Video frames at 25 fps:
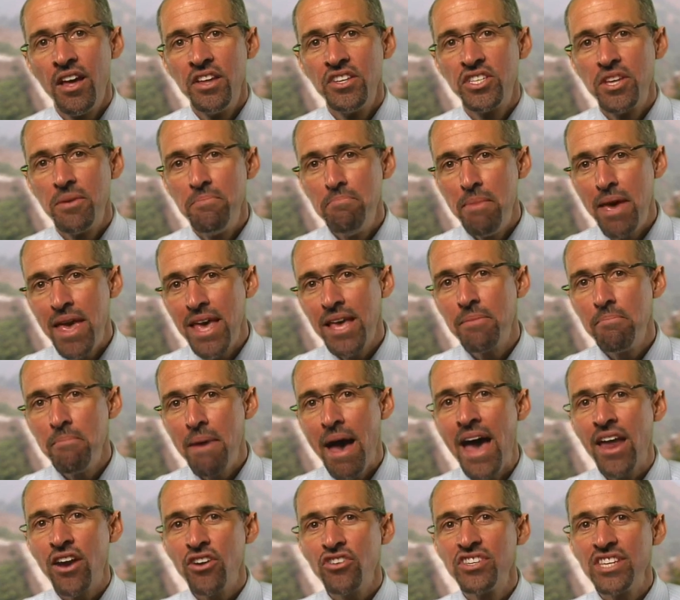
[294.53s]
To make
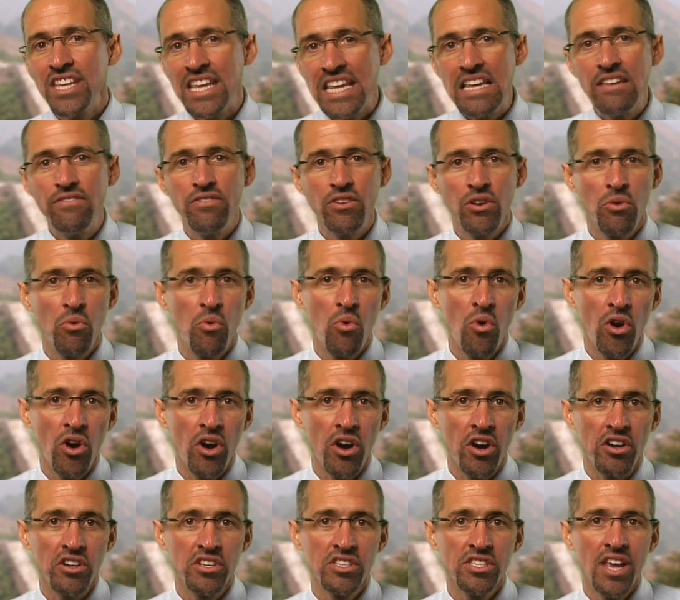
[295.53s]
matters even
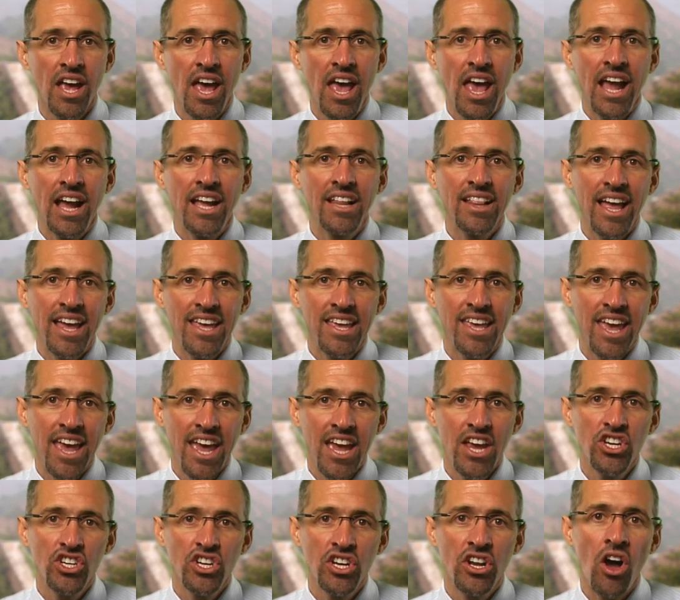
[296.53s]
worse,
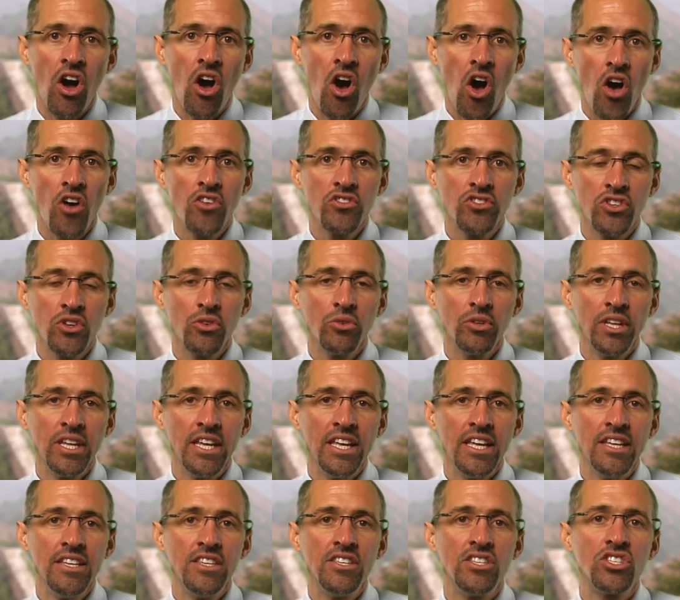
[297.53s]
glycation also
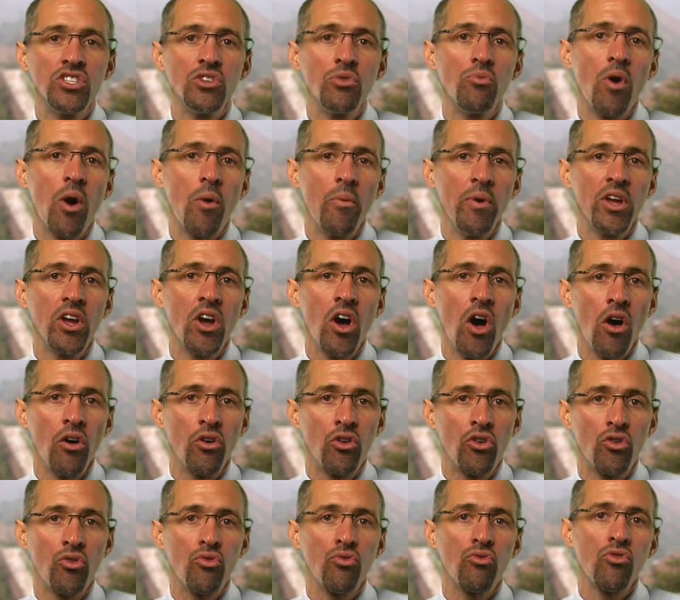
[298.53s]
leads to what we call
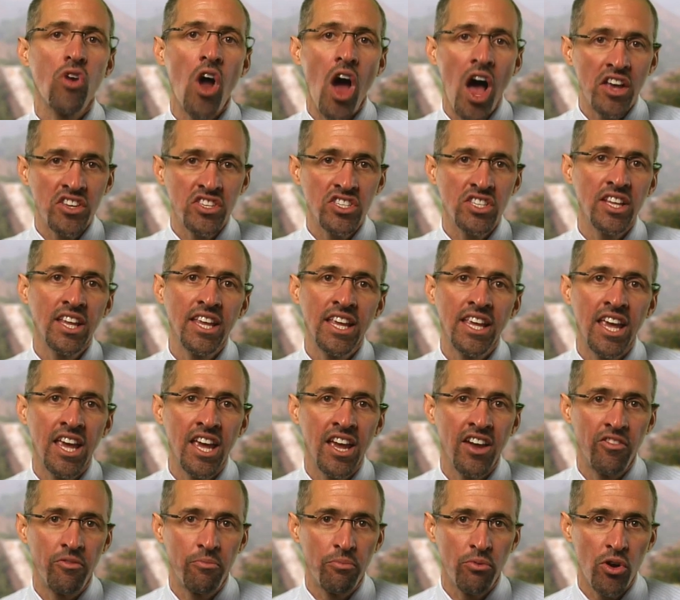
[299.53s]

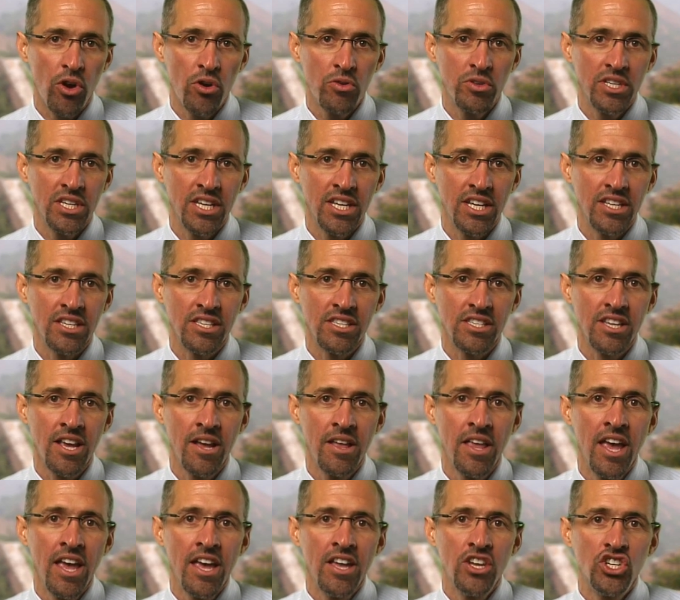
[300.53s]
cross-linking of proteins,
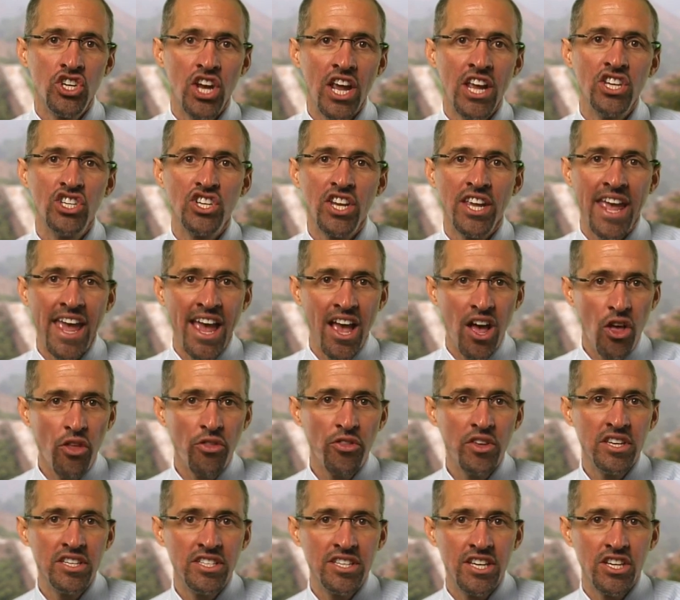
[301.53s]
changing
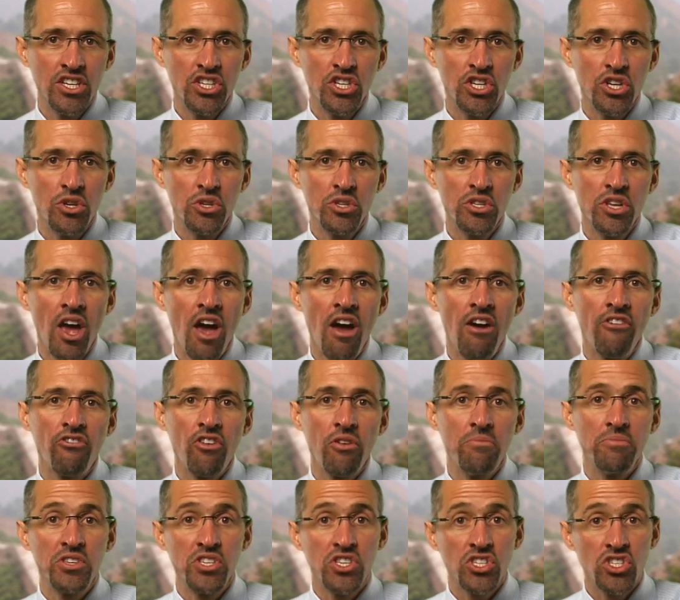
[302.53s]
healthy tissues
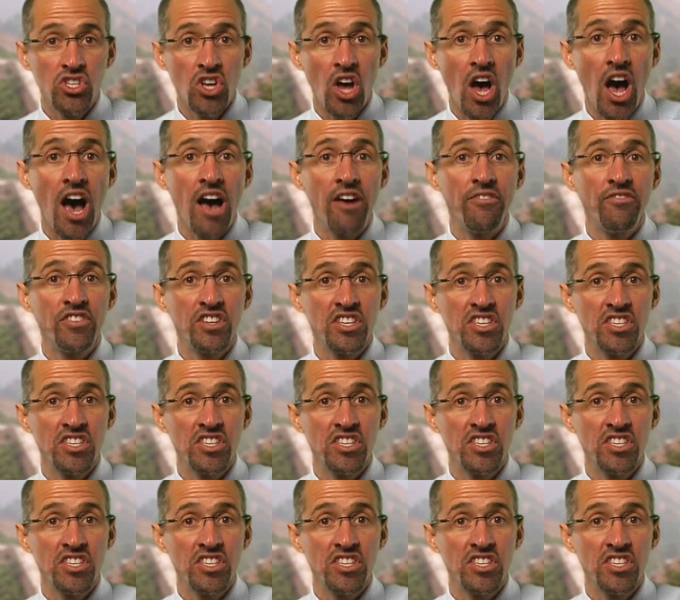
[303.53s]
from soft,